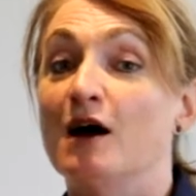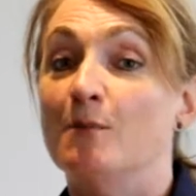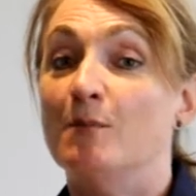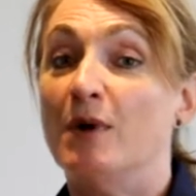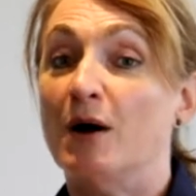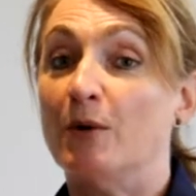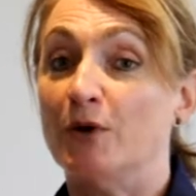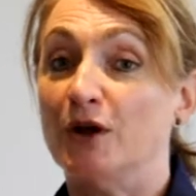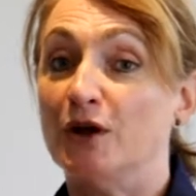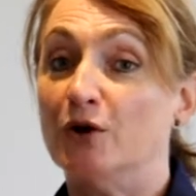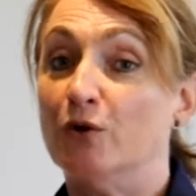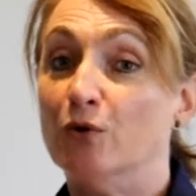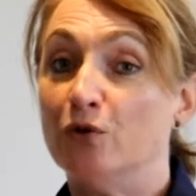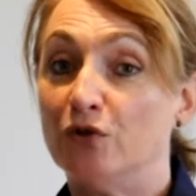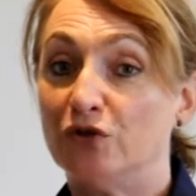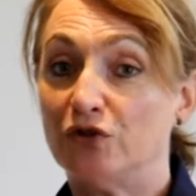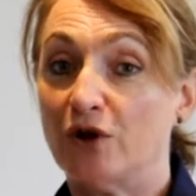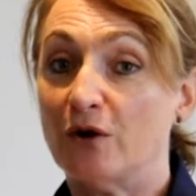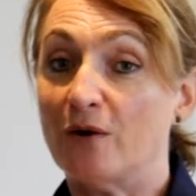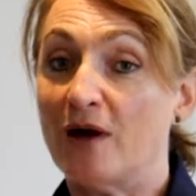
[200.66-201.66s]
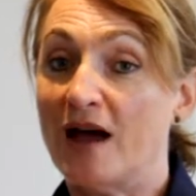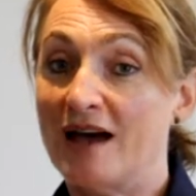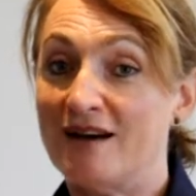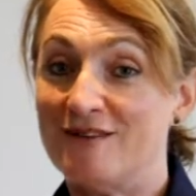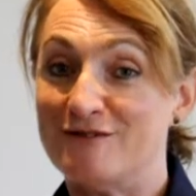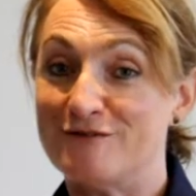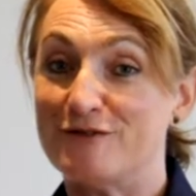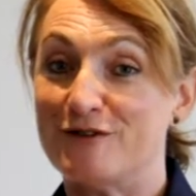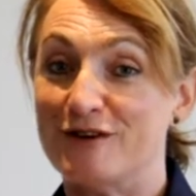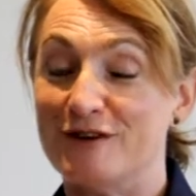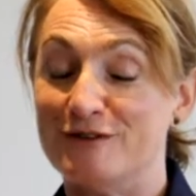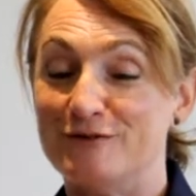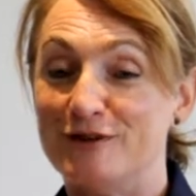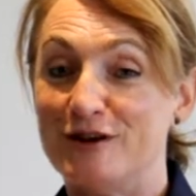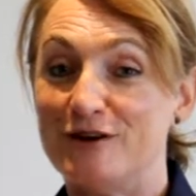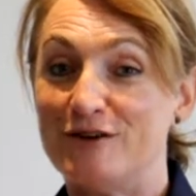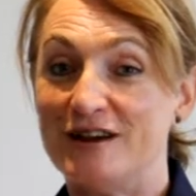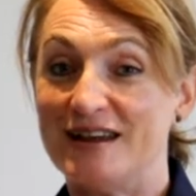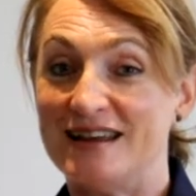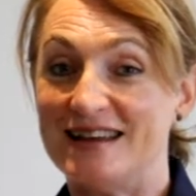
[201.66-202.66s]
but we also have a
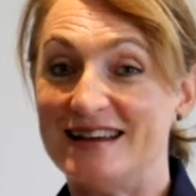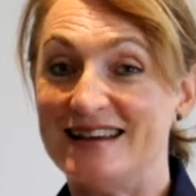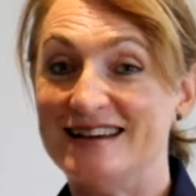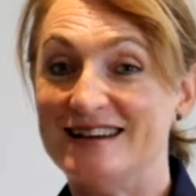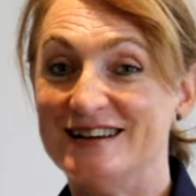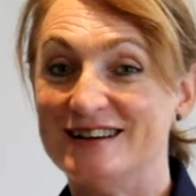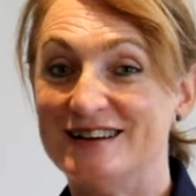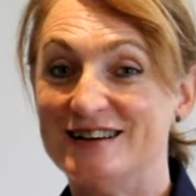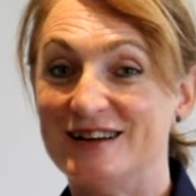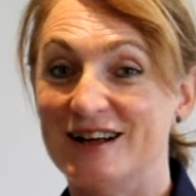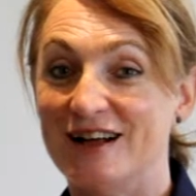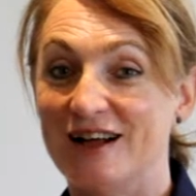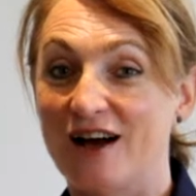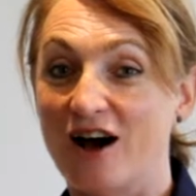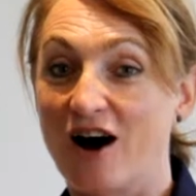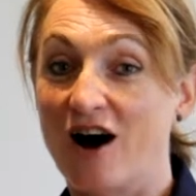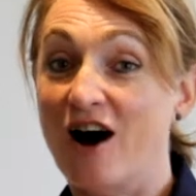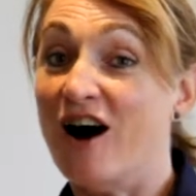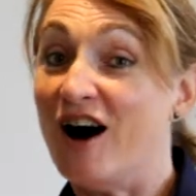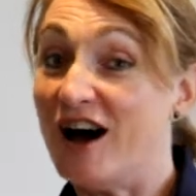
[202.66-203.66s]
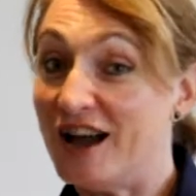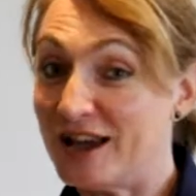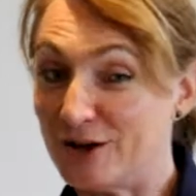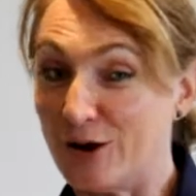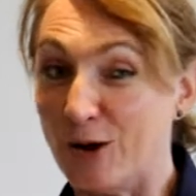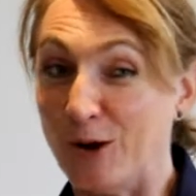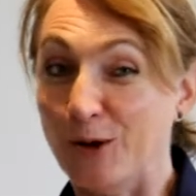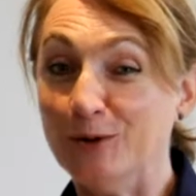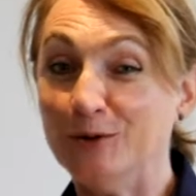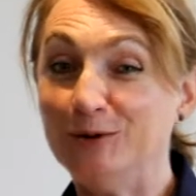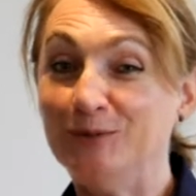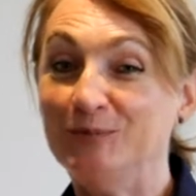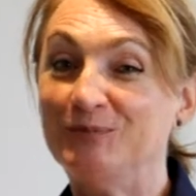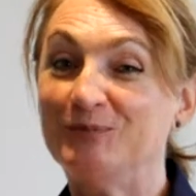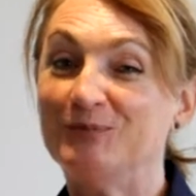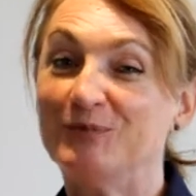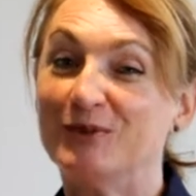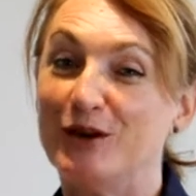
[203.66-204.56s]
very high goal